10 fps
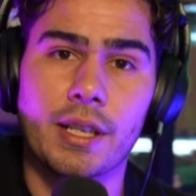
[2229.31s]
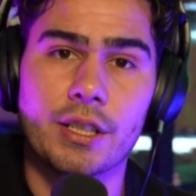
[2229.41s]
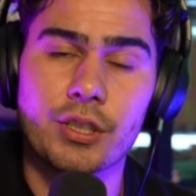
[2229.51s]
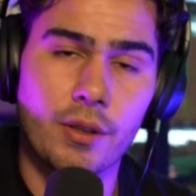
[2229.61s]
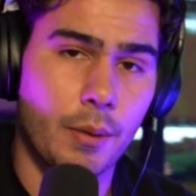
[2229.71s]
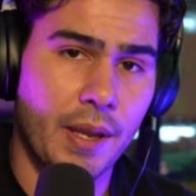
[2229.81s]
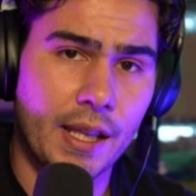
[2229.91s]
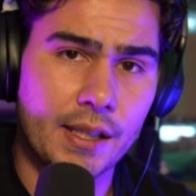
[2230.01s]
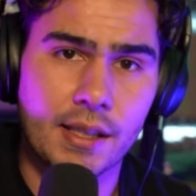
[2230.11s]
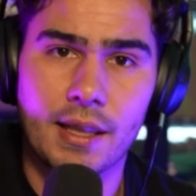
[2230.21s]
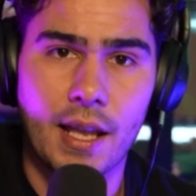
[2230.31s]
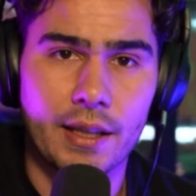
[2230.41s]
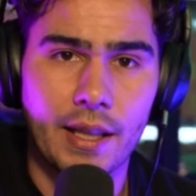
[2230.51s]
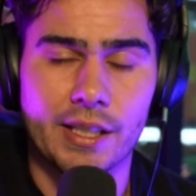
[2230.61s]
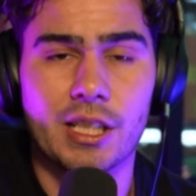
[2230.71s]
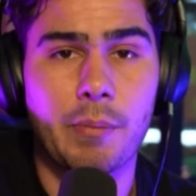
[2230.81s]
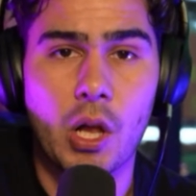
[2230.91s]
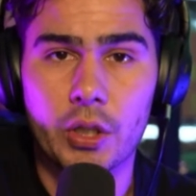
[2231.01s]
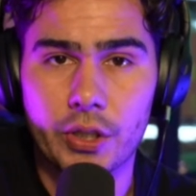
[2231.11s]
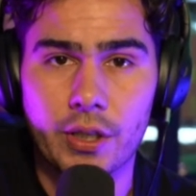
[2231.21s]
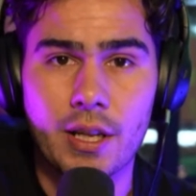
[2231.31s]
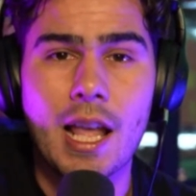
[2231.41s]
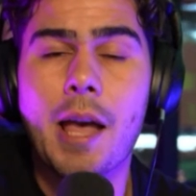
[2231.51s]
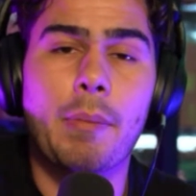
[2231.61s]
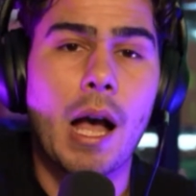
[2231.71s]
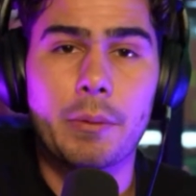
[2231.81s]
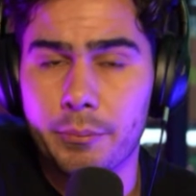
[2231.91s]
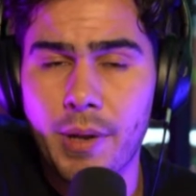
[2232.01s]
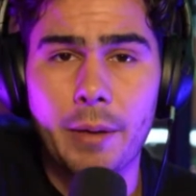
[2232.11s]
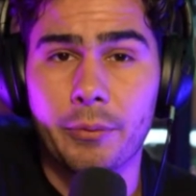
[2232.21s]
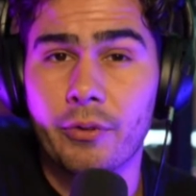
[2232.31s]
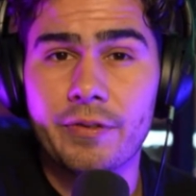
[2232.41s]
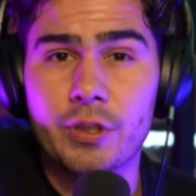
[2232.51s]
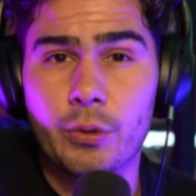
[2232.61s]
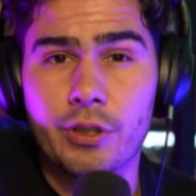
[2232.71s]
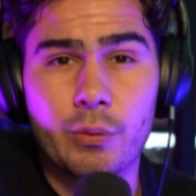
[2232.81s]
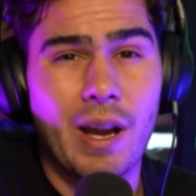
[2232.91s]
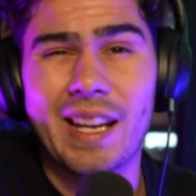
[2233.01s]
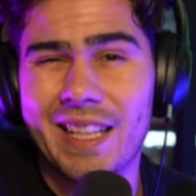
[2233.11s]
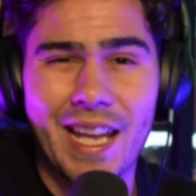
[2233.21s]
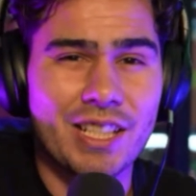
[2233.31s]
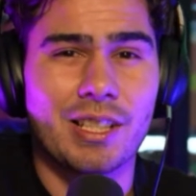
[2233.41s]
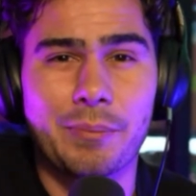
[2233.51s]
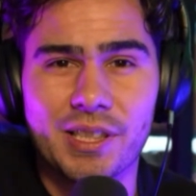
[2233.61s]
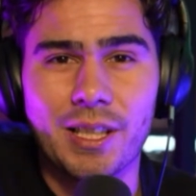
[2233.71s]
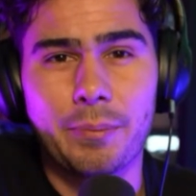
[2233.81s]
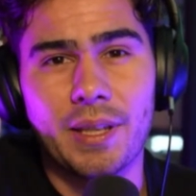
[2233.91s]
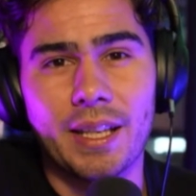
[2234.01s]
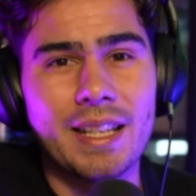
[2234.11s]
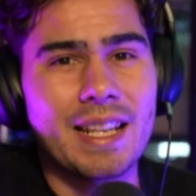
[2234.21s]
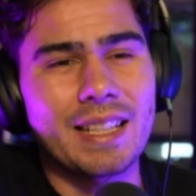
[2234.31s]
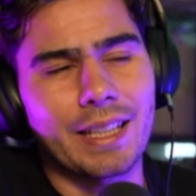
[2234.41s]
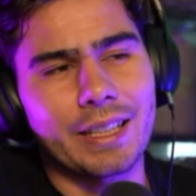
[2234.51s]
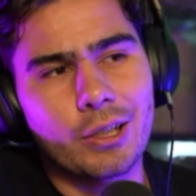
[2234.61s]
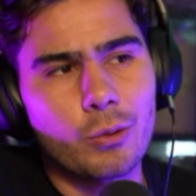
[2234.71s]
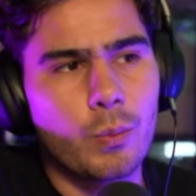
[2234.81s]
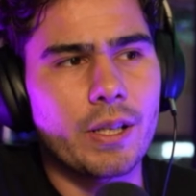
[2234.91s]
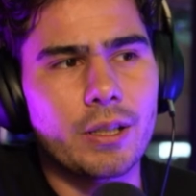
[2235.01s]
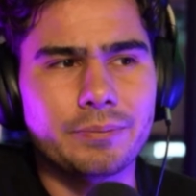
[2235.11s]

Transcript: I just do the bins, and then like smaller mom and pop thrift stores where I can catch them slipping. Like Goodwill,